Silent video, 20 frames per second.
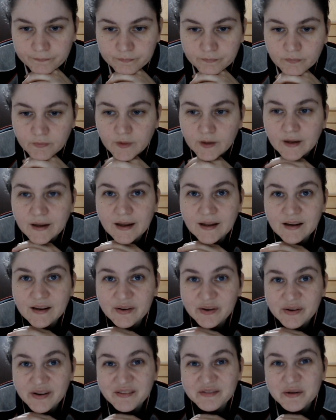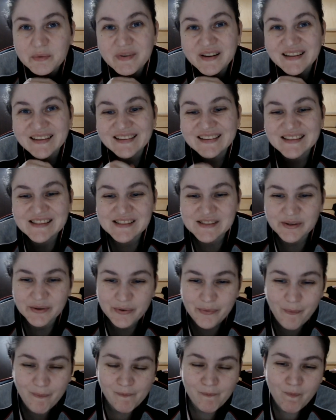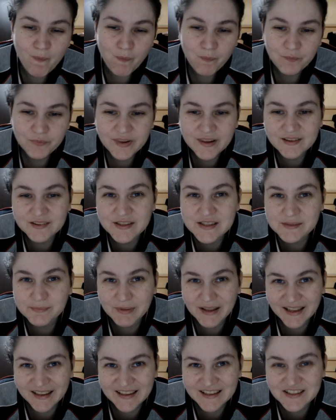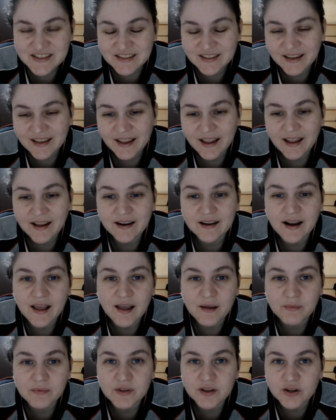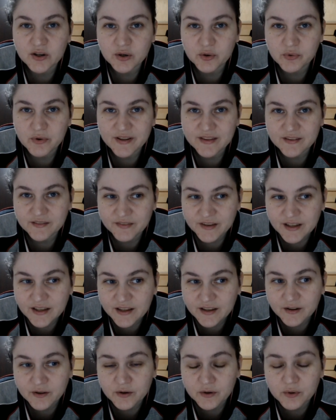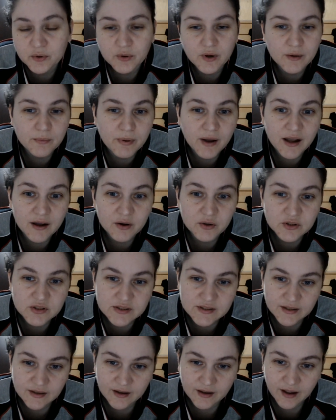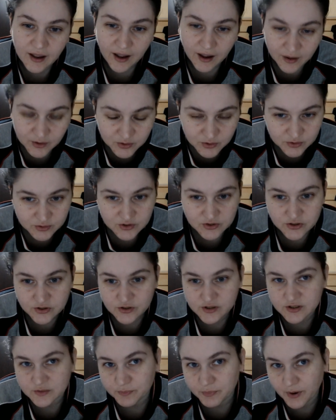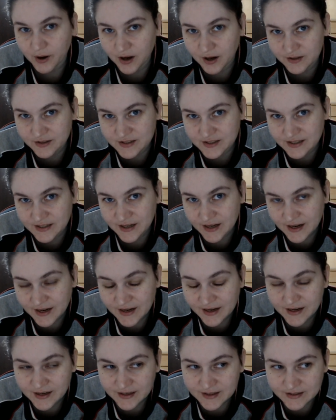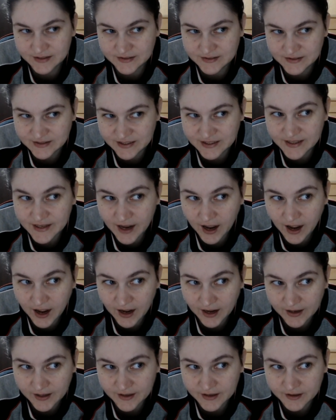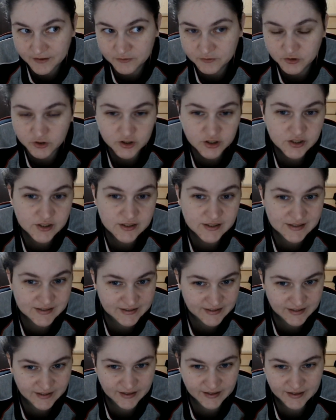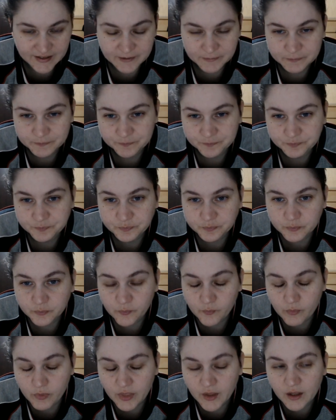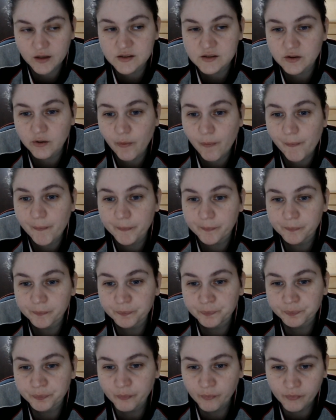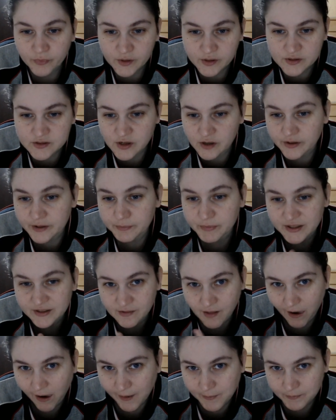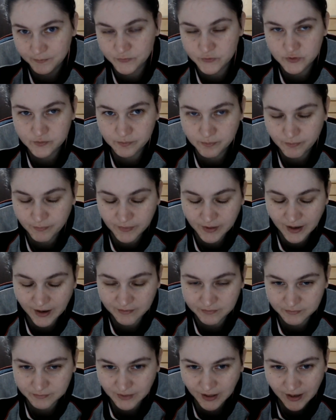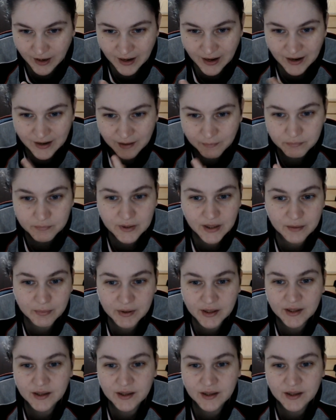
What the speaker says: Hello everybody, so here is Black Angel again, and I'm here with a video about how to spot TI versus TE. So sorry, but I'm keeping